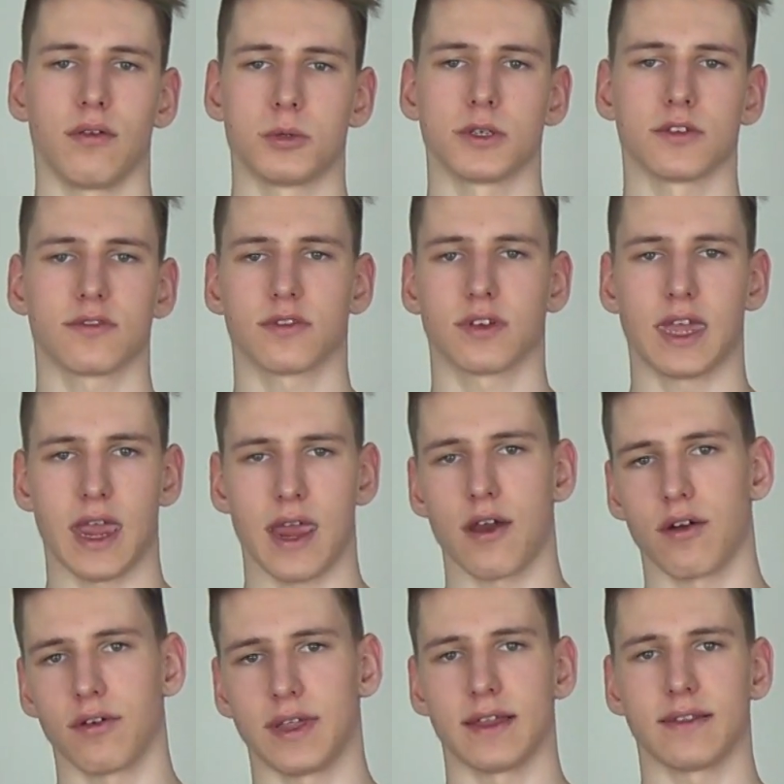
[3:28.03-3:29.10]
You just
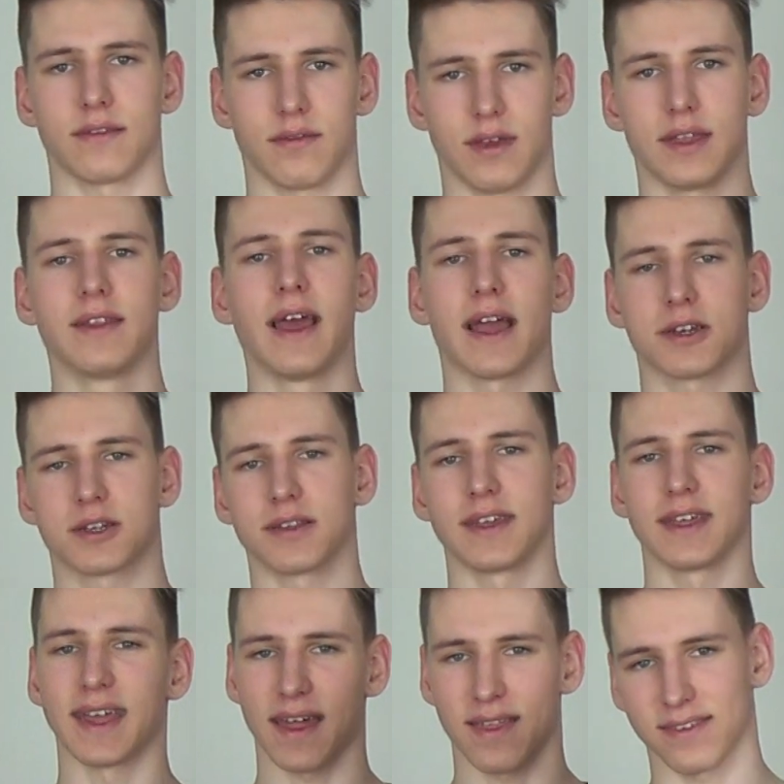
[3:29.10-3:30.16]
care that it actually
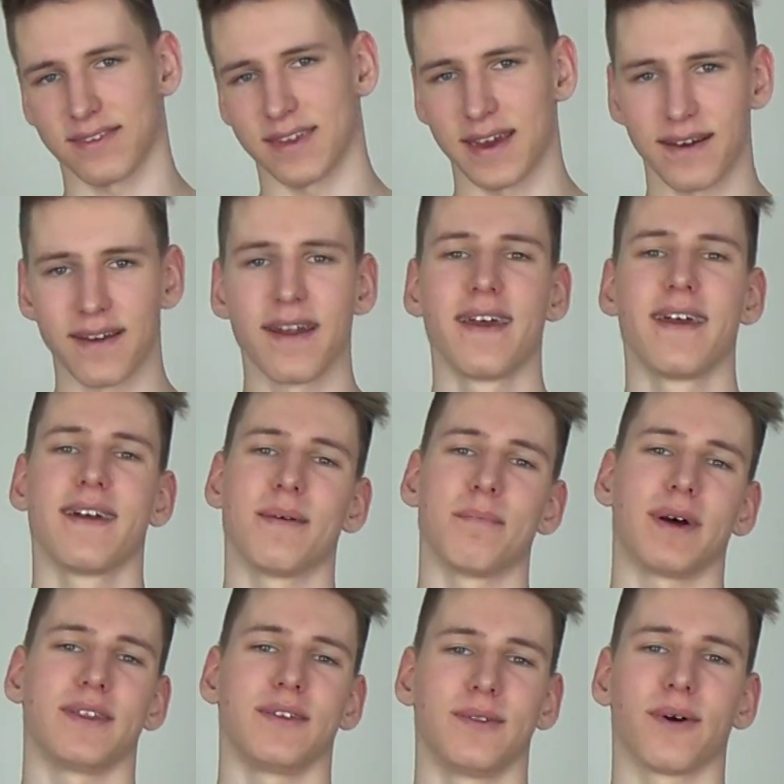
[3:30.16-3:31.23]
gets there,
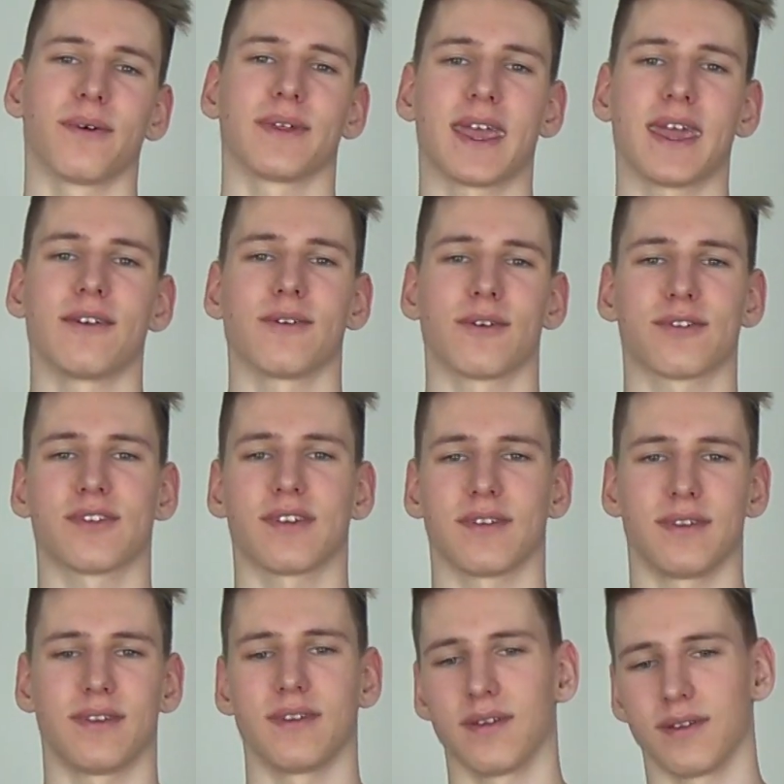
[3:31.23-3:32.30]
but you don't care,
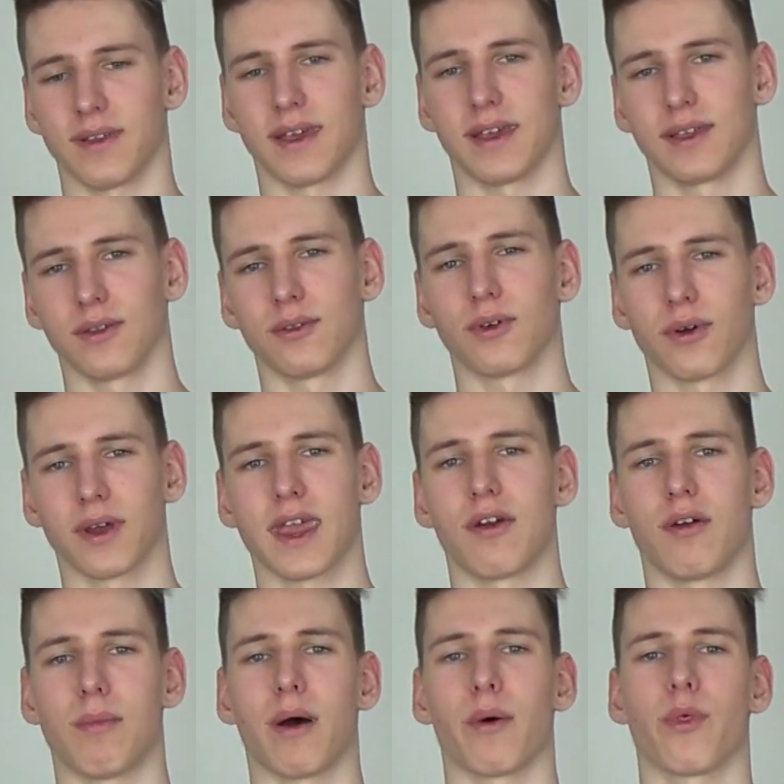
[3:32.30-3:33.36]
you don't care
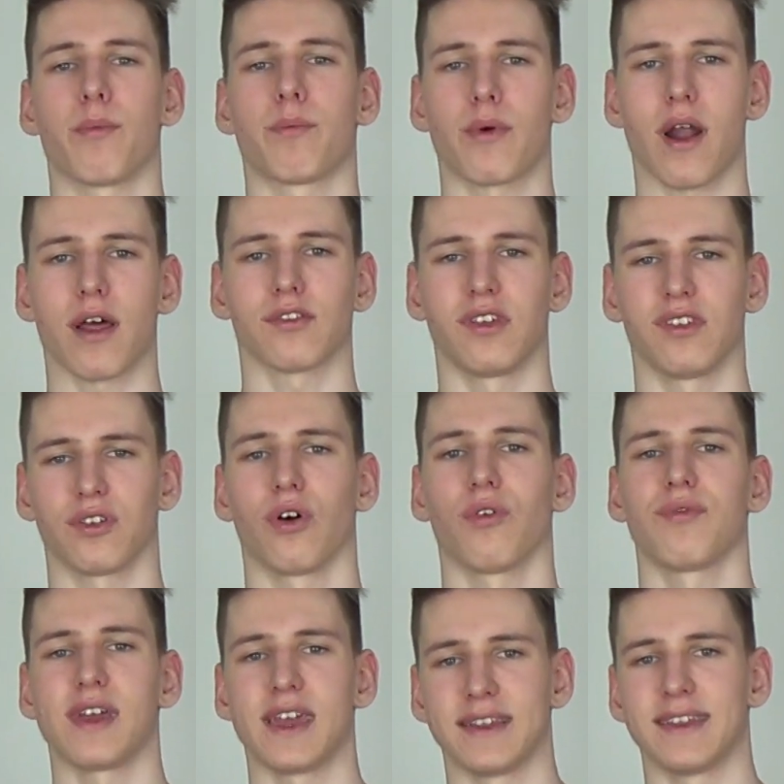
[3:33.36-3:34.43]
about the process
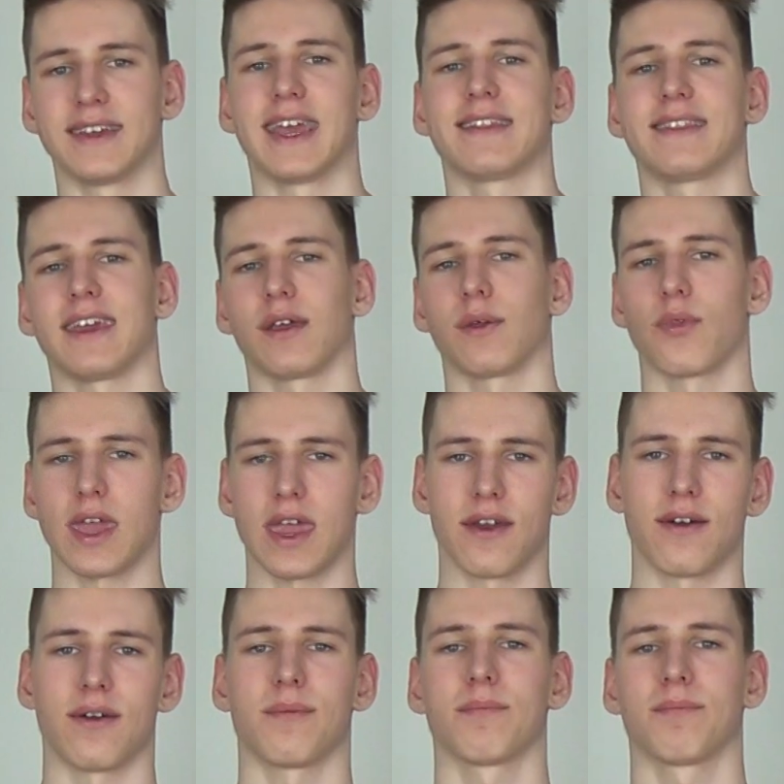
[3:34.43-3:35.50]
of it getting
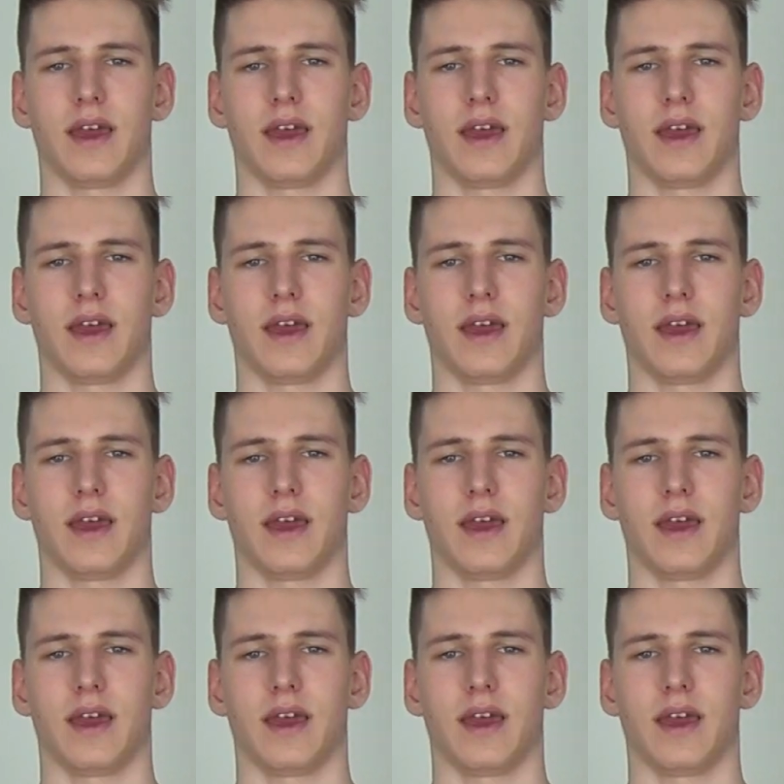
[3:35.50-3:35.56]
there.